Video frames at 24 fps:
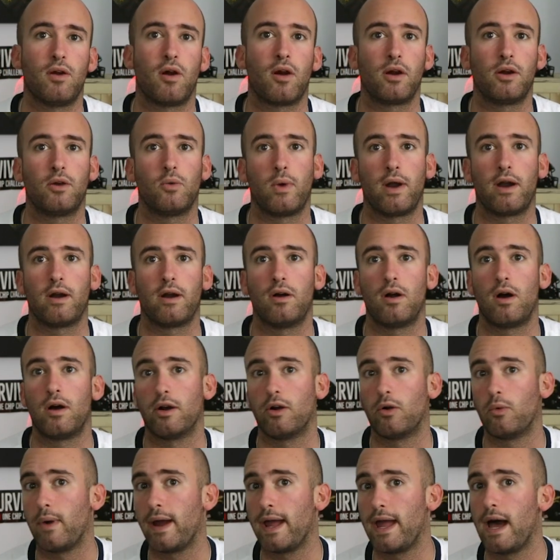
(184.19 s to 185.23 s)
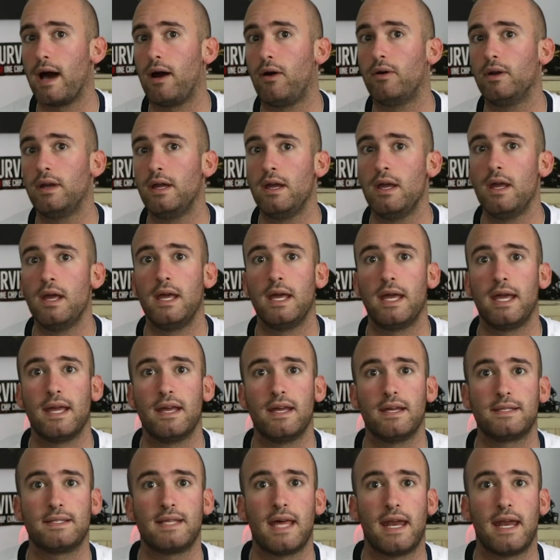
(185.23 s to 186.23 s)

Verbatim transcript: hardware on our way out is